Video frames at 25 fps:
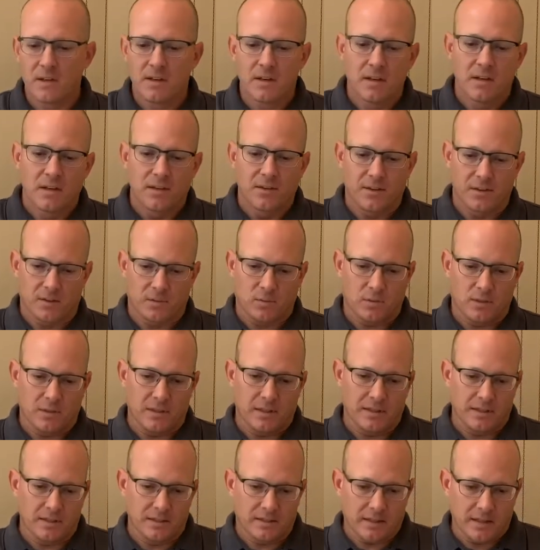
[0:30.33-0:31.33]
This one
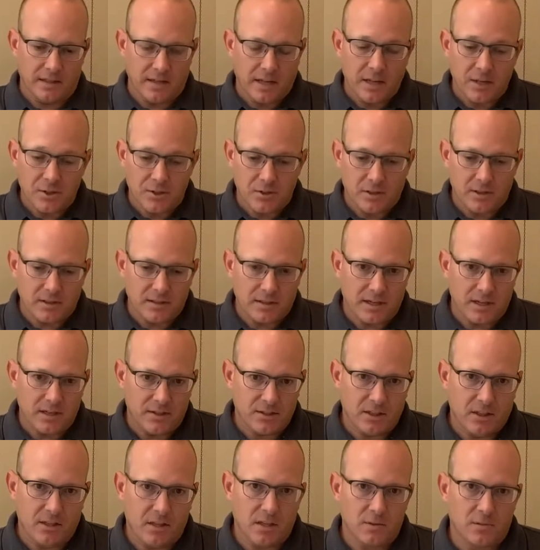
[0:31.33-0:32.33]
is an engineering design
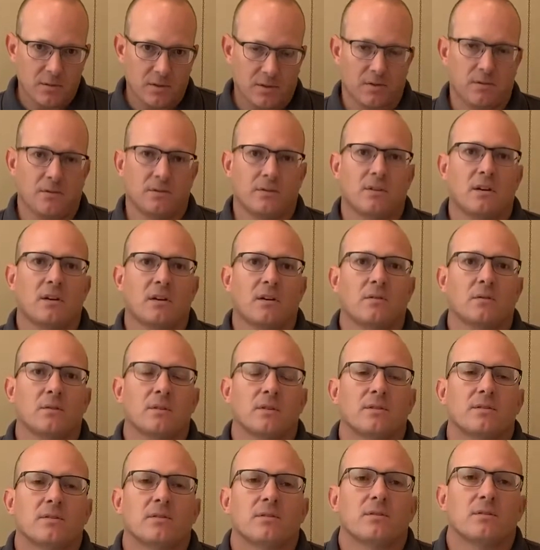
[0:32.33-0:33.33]
challenge where students are
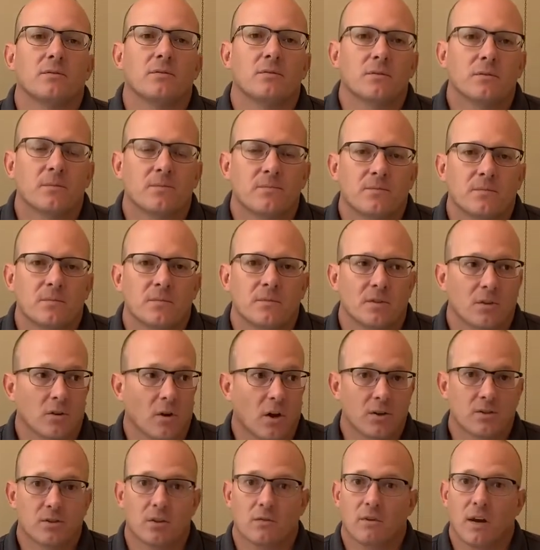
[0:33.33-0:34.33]
going to
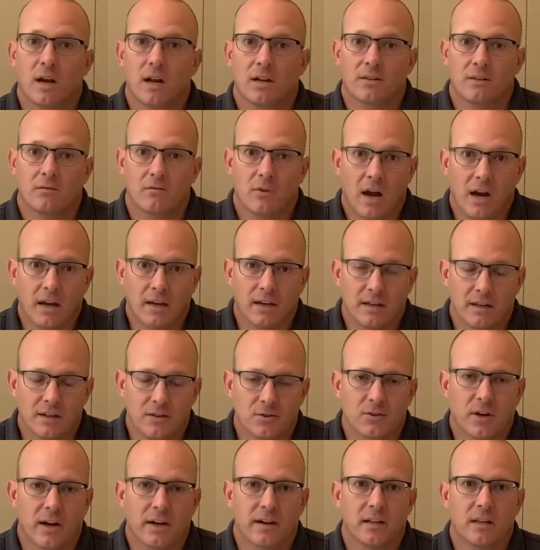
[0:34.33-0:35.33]
launch a rocket and
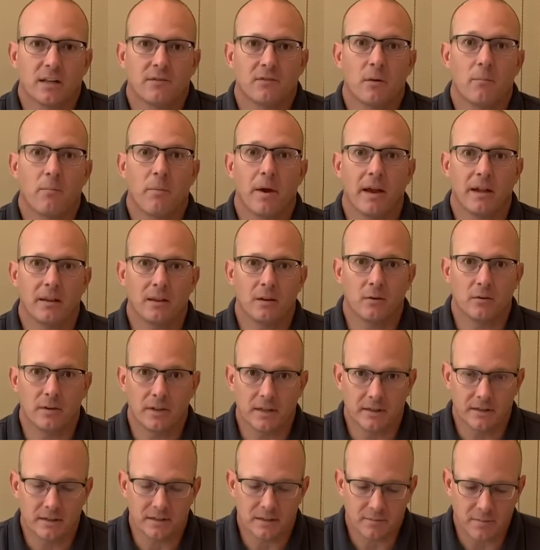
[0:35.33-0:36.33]
try and deliver a payload
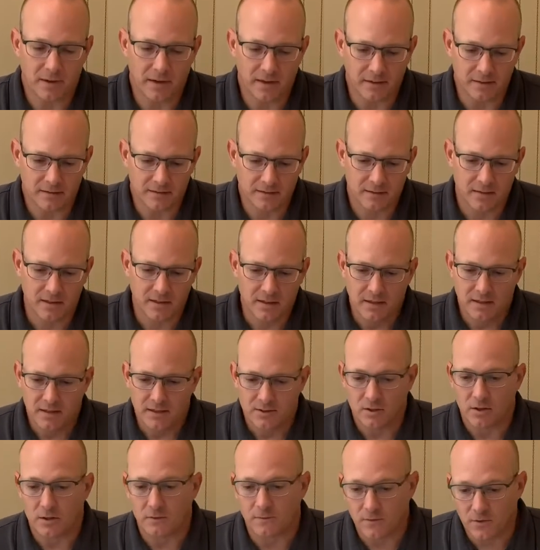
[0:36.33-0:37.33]
into space.
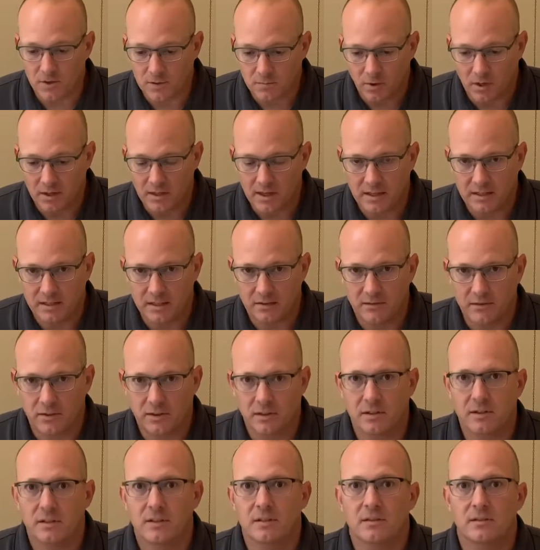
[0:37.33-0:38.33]
So the first part of the
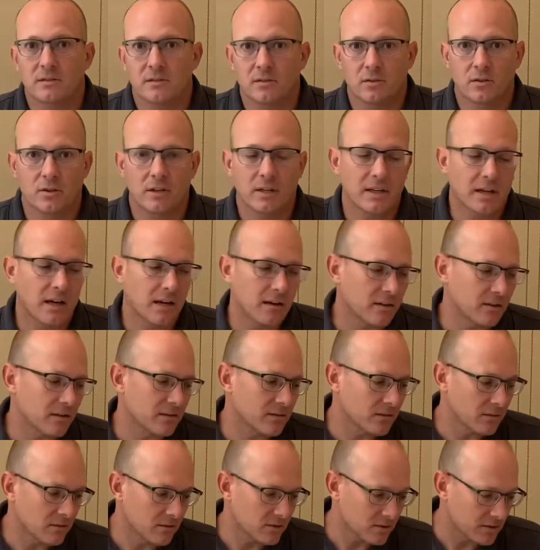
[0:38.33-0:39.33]
activity is learning how to
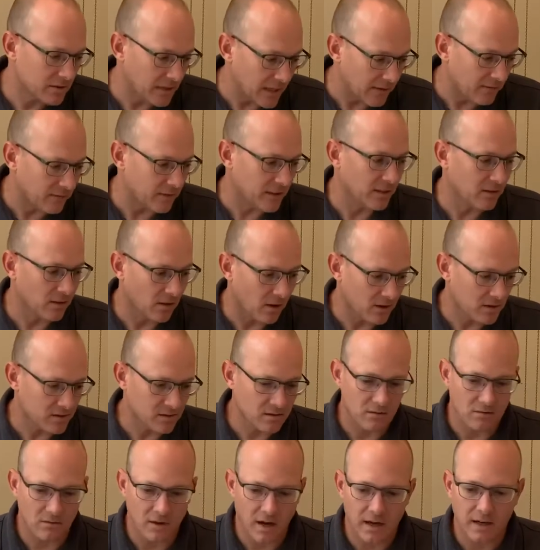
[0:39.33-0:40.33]
safely launch
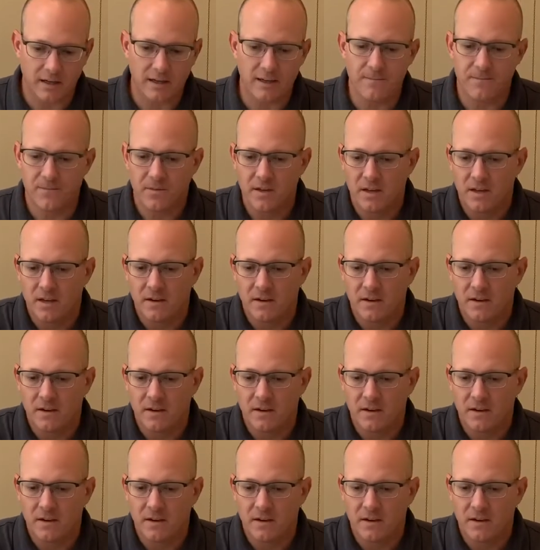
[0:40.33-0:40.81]
the rocket.